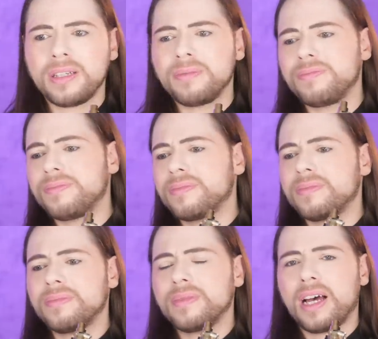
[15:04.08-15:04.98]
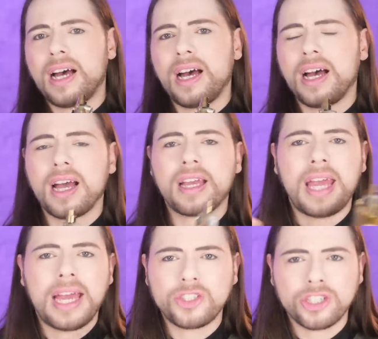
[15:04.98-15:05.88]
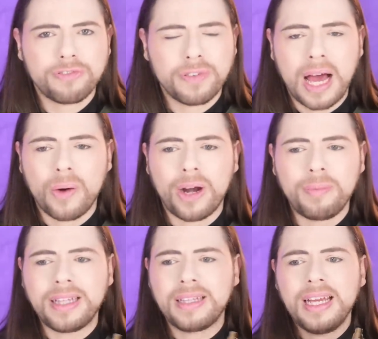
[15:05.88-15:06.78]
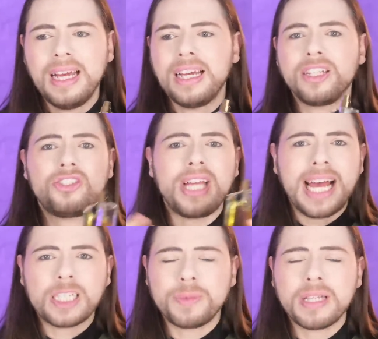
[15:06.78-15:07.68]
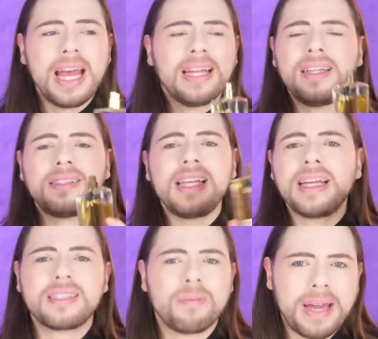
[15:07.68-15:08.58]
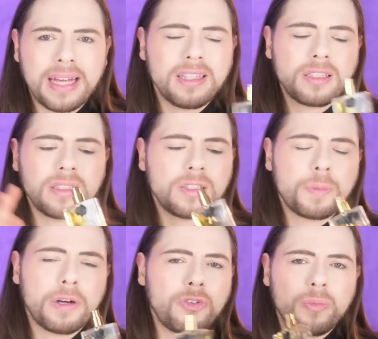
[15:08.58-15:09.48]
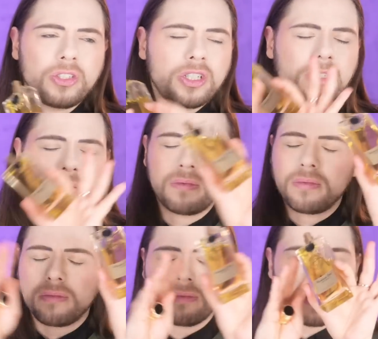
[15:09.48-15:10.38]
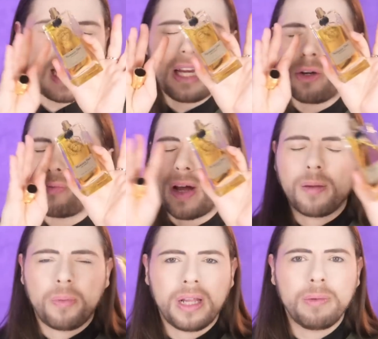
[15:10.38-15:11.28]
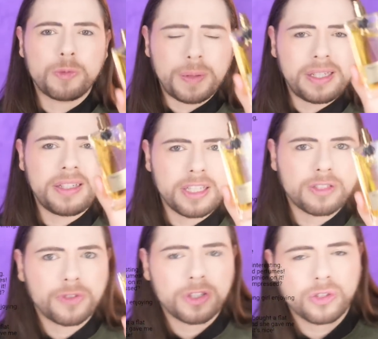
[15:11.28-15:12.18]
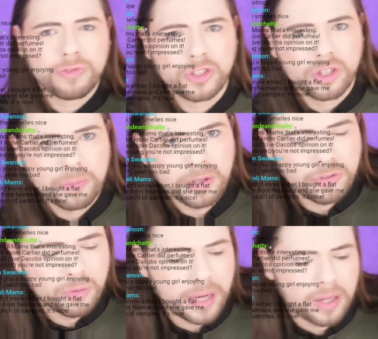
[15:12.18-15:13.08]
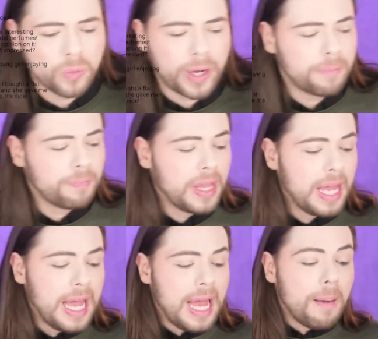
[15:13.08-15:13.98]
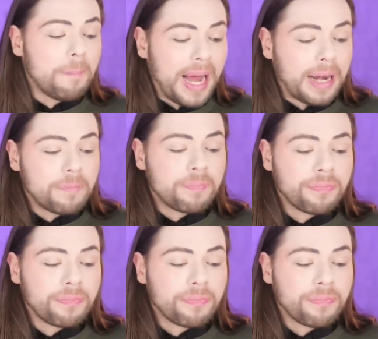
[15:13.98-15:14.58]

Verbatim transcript: um, acacia flower. I mean, jasmine. This thing is amazing. This, this perfume is just incredible. It was Patricia's first official perfume, by the way. But